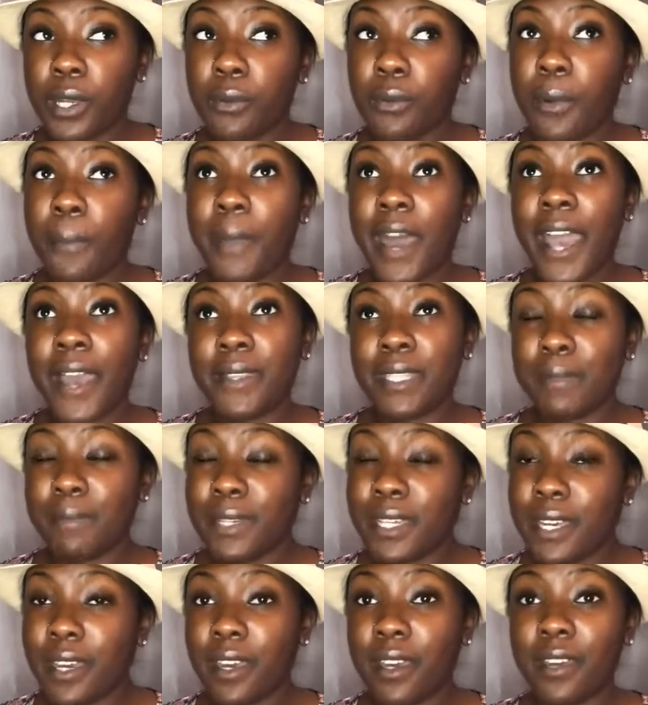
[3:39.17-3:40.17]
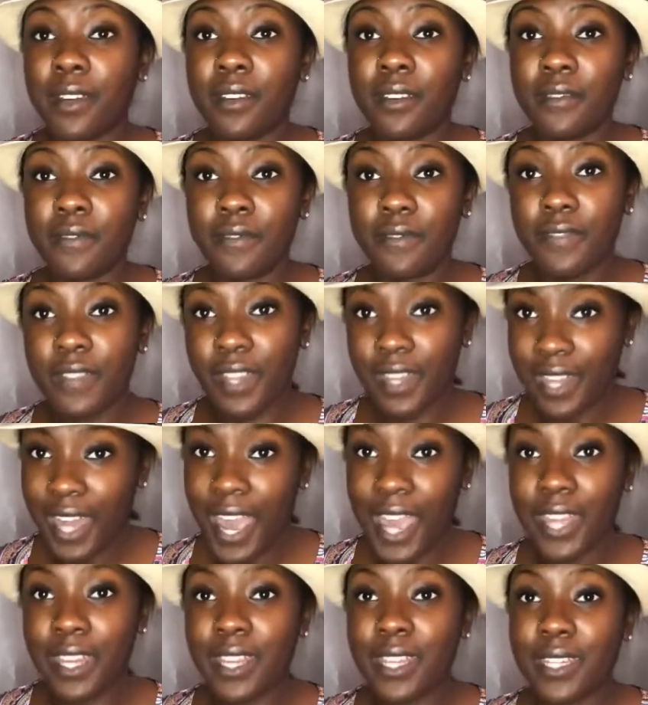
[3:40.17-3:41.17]
It reminds me of the
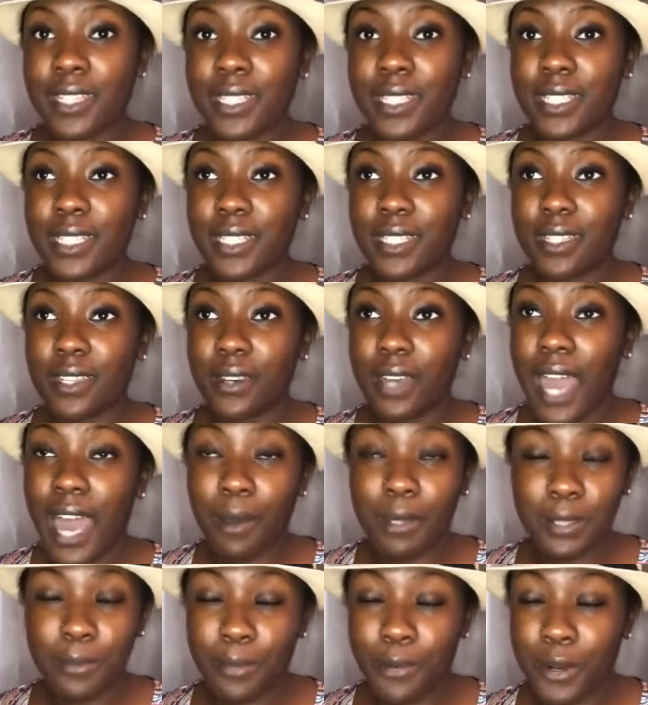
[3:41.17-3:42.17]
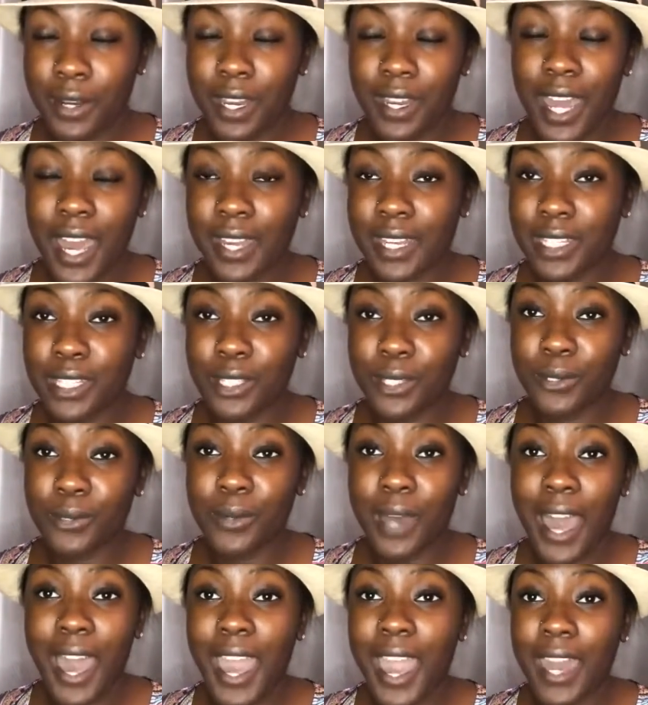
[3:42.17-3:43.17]
90s. I was born in 90s
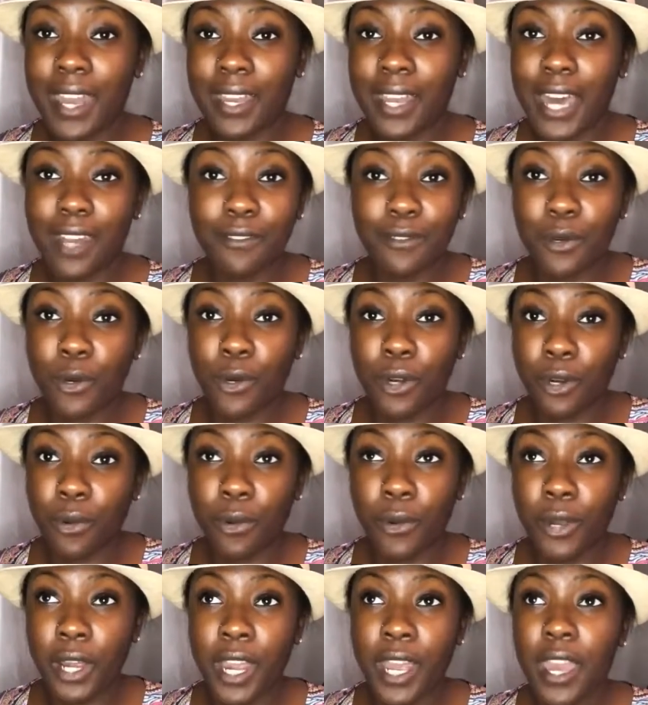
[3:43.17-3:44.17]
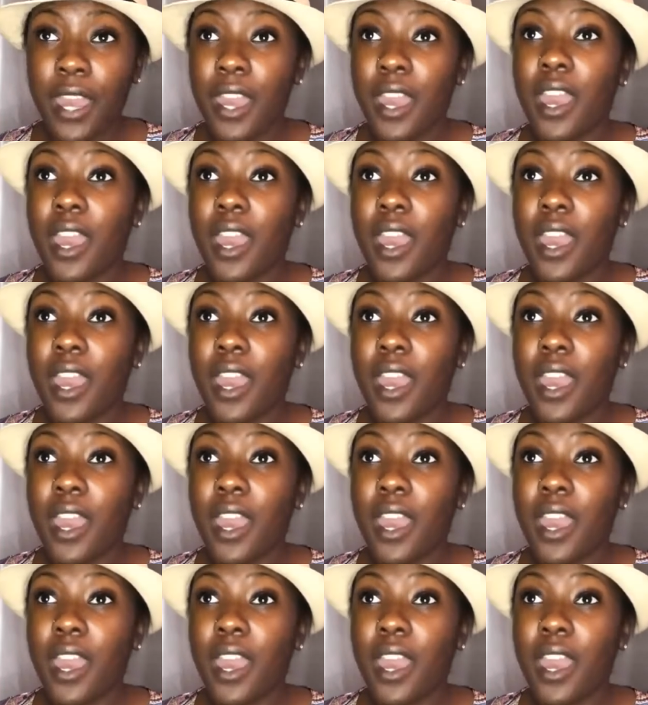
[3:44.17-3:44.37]
too. I had a lot of corduroy.